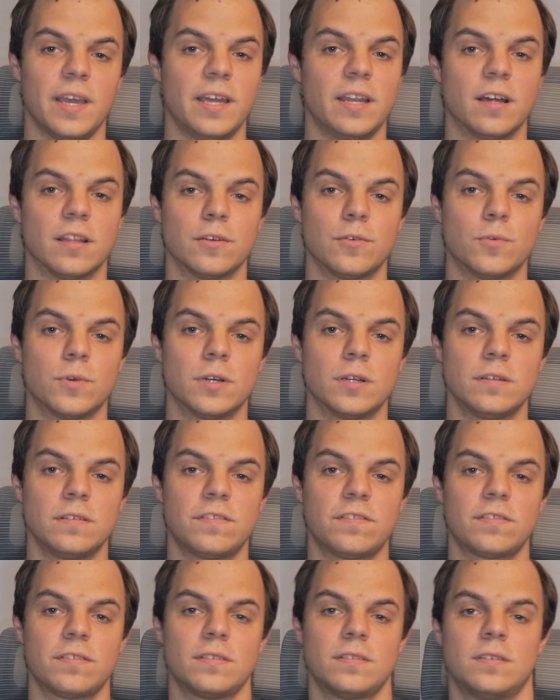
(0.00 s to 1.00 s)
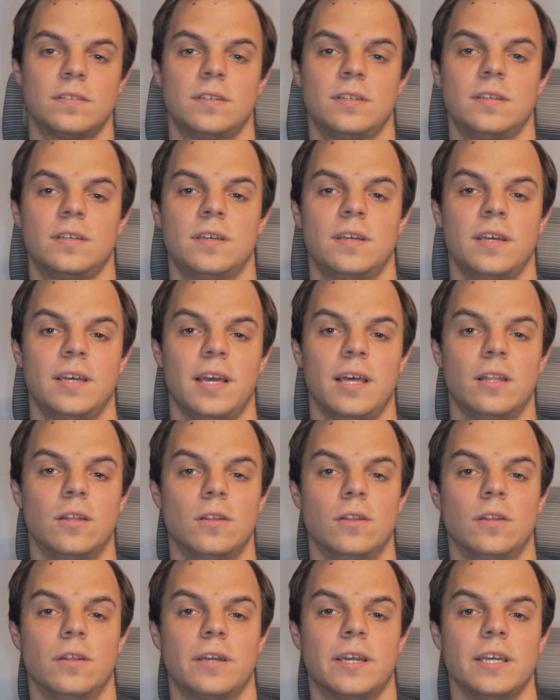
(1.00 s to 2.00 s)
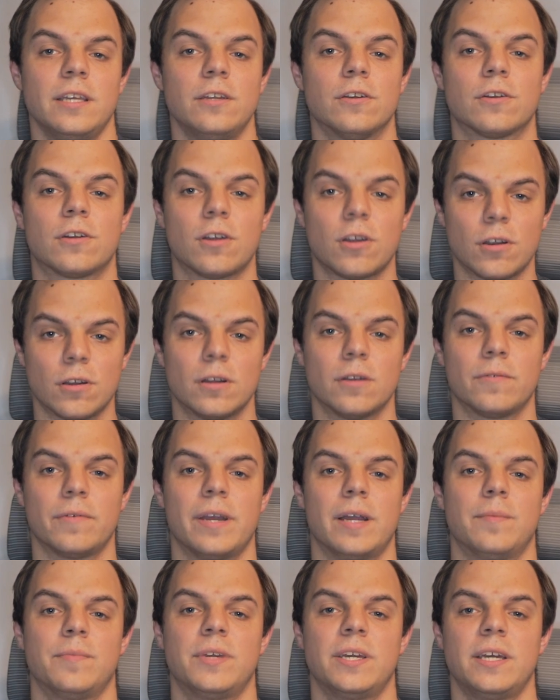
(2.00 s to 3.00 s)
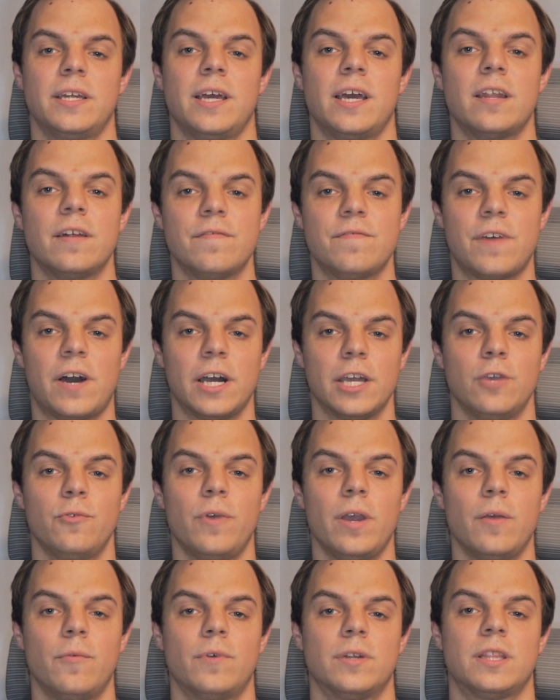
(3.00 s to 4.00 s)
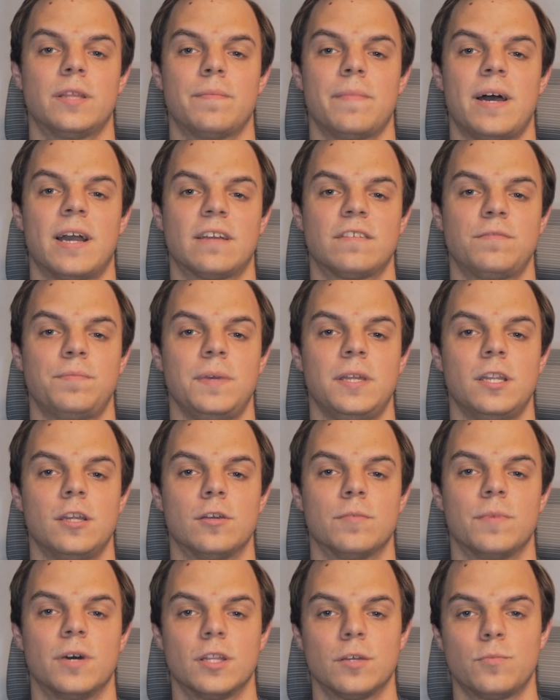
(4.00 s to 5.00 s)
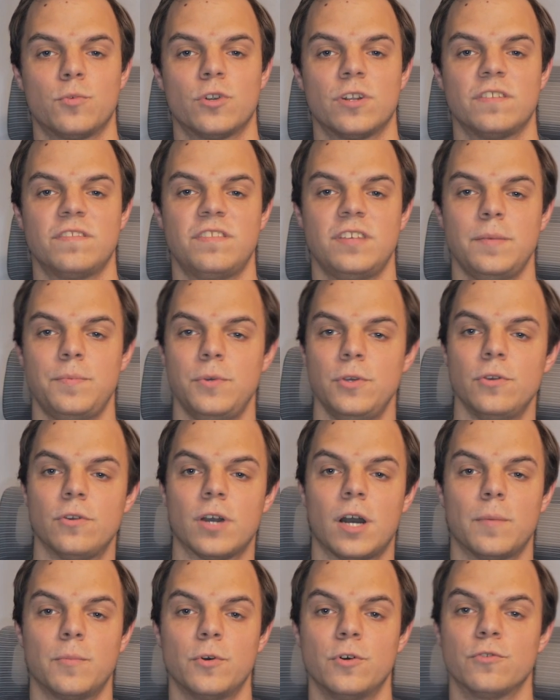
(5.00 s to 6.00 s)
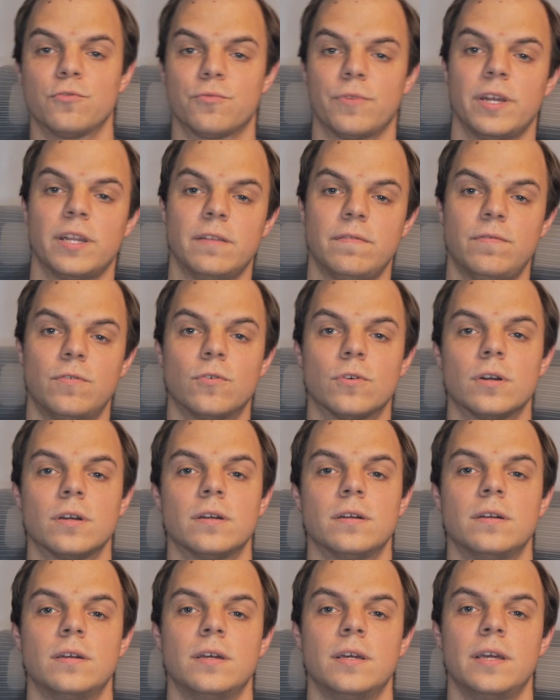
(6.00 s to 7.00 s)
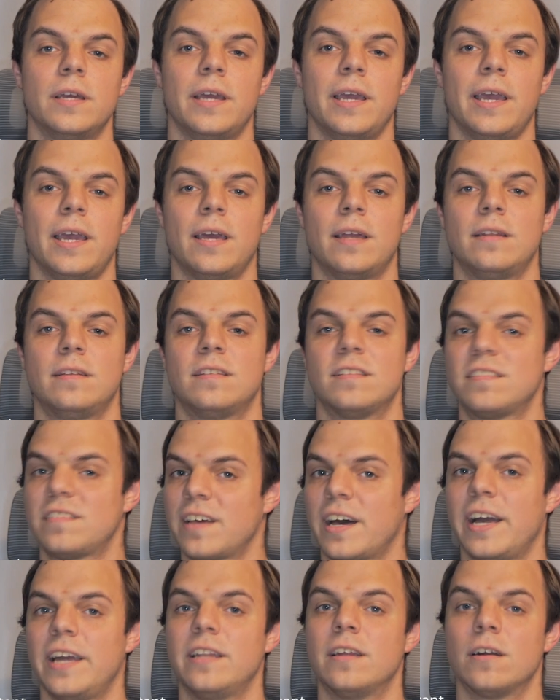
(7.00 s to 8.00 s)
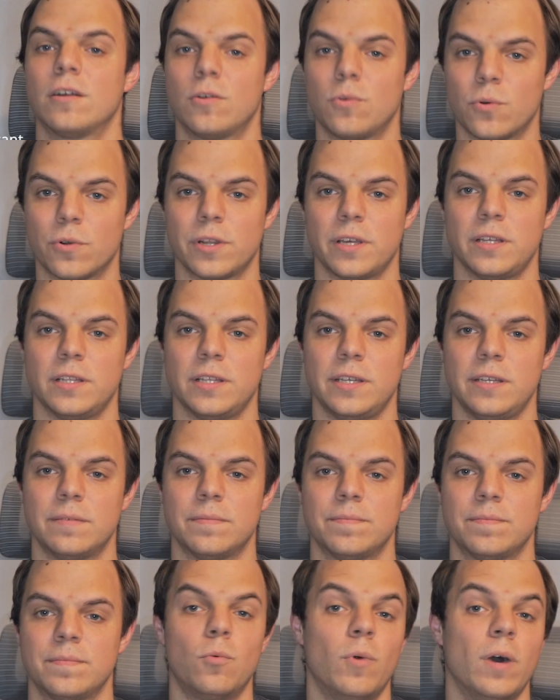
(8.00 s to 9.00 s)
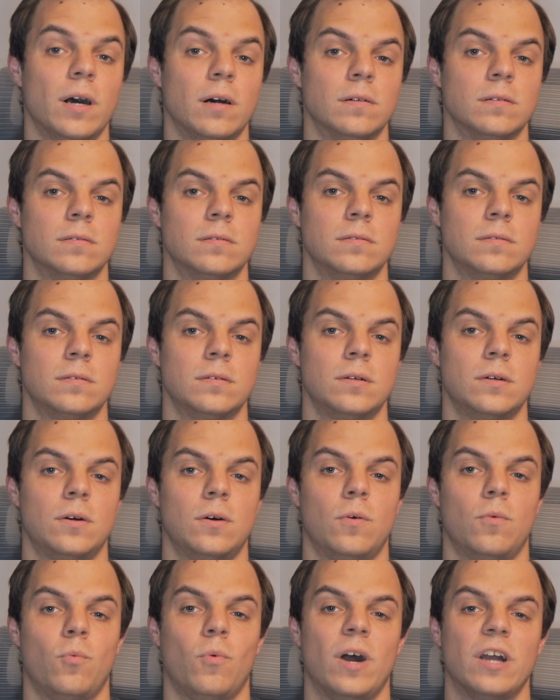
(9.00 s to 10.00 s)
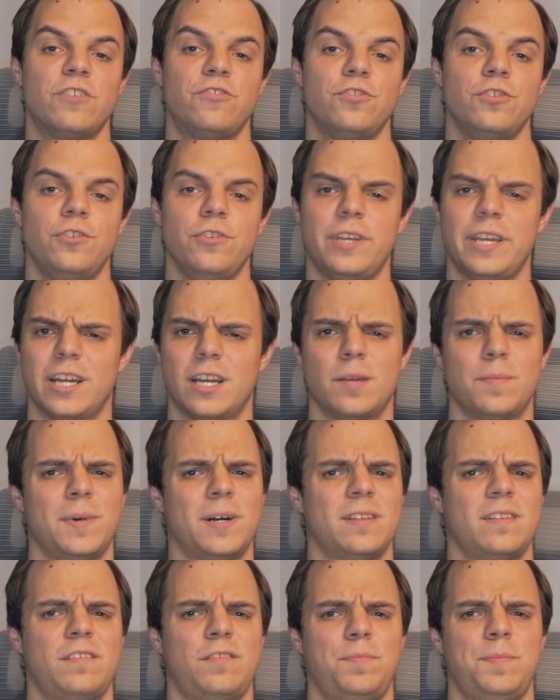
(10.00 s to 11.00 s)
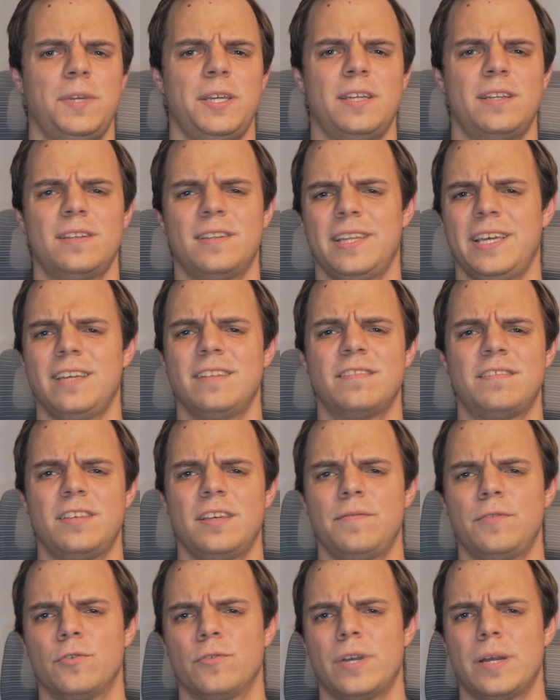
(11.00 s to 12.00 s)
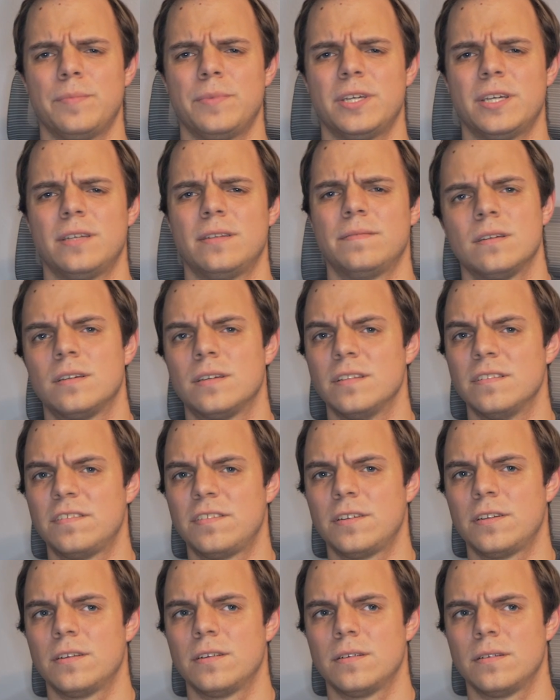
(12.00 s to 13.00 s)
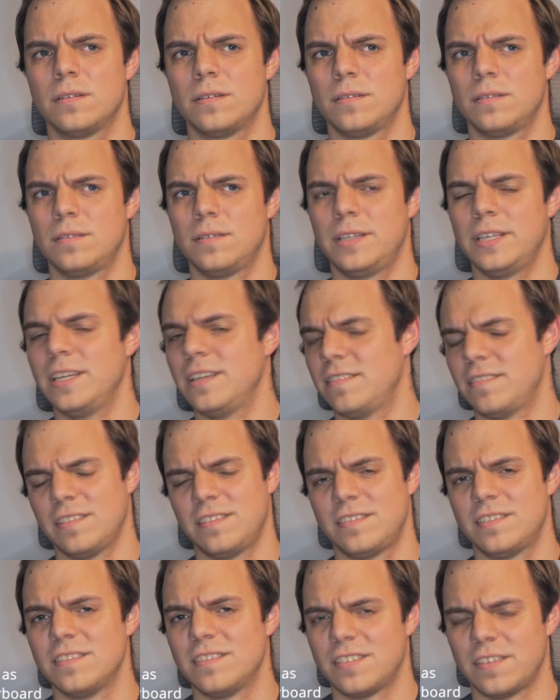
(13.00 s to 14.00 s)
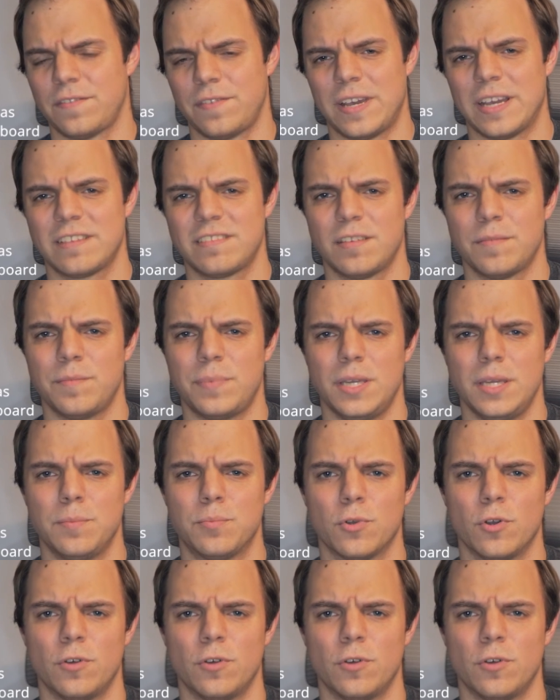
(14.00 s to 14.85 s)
In other words, look at your current RAM kit and evaluate what the max speed of your motherboard and CPU combo is rated for, and decide accordingly. Well, why should you care about the speed and latency of your RAM kit? Consider the existence of XMP